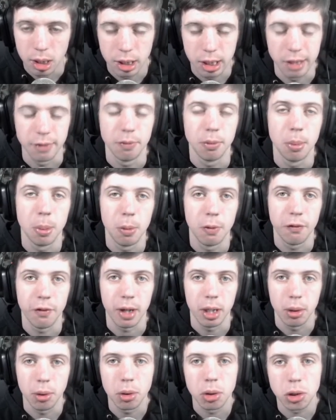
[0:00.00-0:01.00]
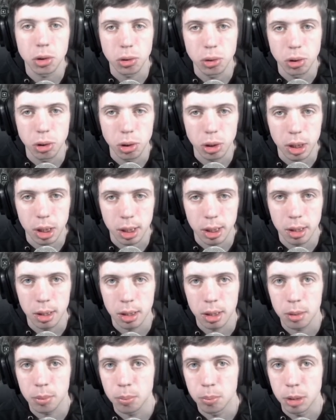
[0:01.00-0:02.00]
savable file, so you can
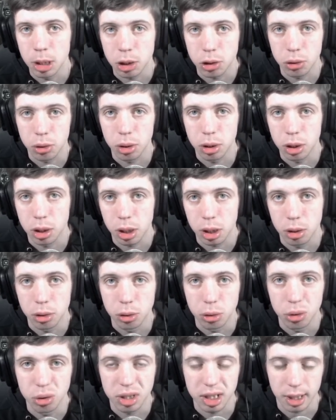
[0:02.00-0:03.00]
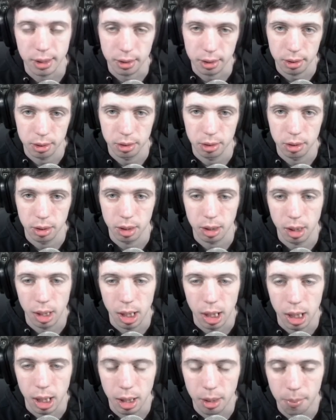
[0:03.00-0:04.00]
make sure you can use it.
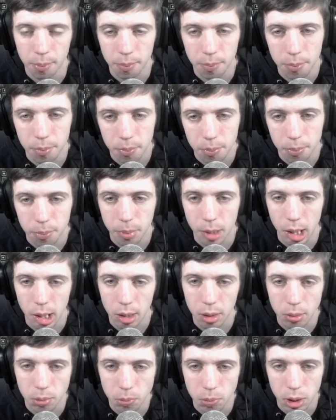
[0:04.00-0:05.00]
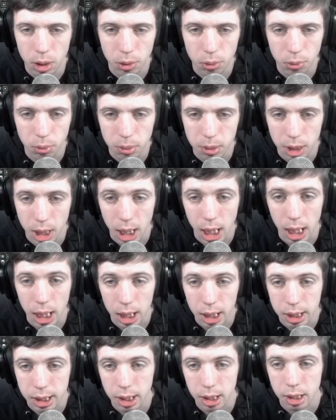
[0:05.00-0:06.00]
But we'll
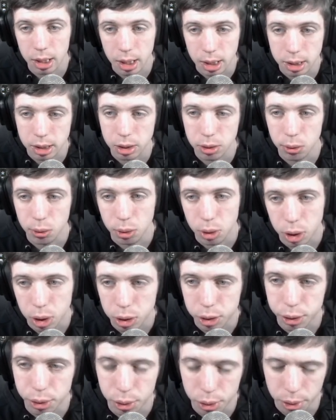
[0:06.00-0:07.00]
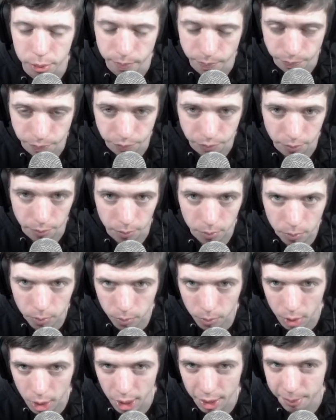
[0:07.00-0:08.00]
add this to the queue.
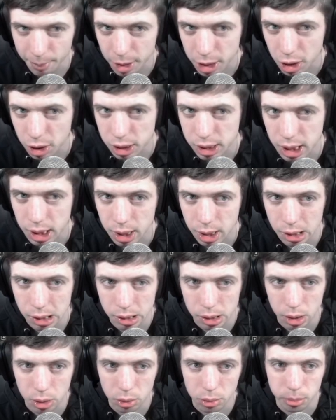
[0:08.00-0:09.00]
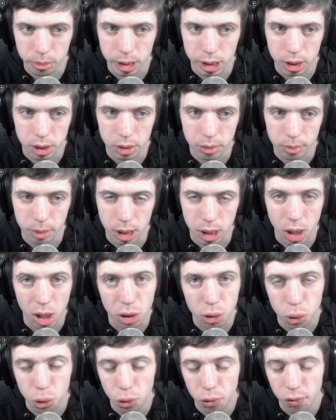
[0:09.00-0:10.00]
It does take a little minute
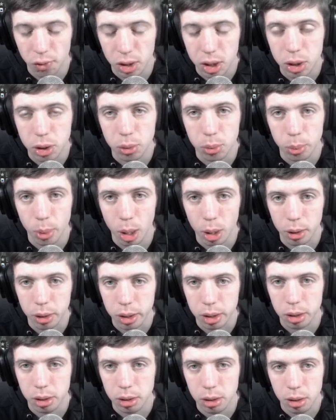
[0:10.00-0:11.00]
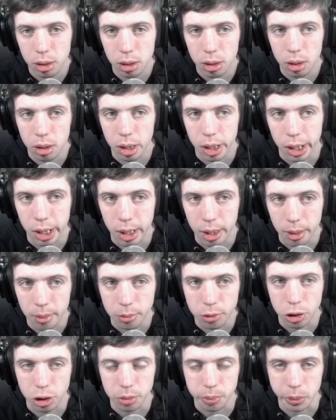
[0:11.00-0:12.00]
or two for it to work,
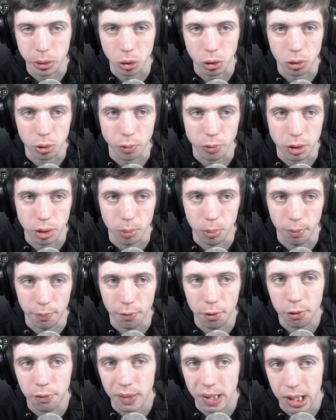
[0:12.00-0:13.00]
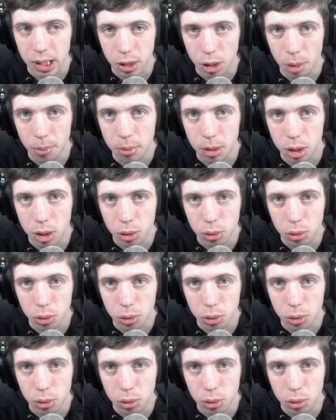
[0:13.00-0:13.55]
just because obviously we've just fired up the